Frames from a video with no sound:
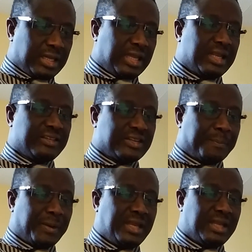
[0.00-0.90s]
It is the
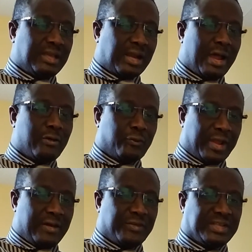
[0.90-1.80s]
breeding ground
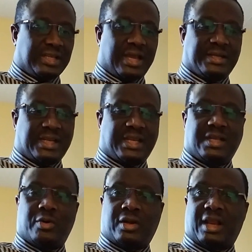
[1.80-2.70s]
for everything
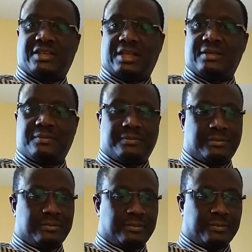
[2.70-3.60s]
anti-democratic
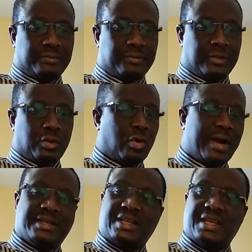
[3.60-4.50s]

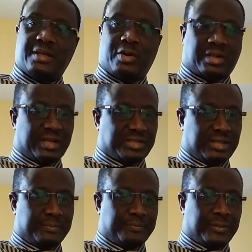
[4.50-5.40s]
or anti-democracy.
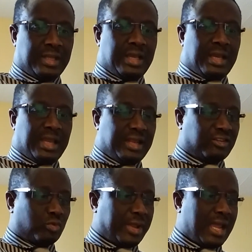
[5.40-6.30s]
It
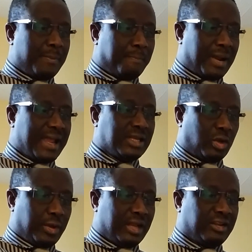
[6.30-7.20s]
is where blind
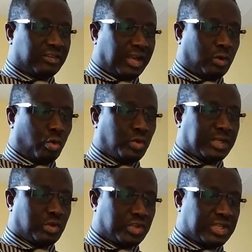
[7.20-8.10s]
loyalists
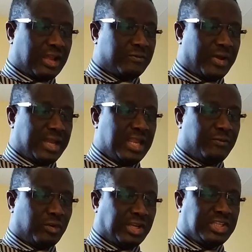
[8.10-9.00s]
recruited to serve an
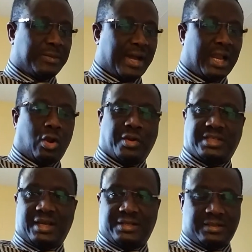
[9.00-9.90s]
evil regime are
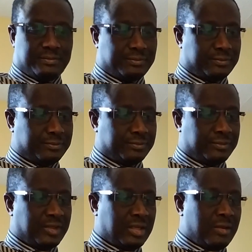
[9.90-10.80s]
lodged at.
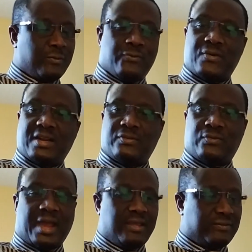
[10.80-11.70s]
Fact
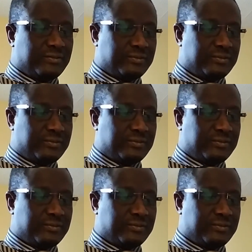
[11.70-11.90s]
5.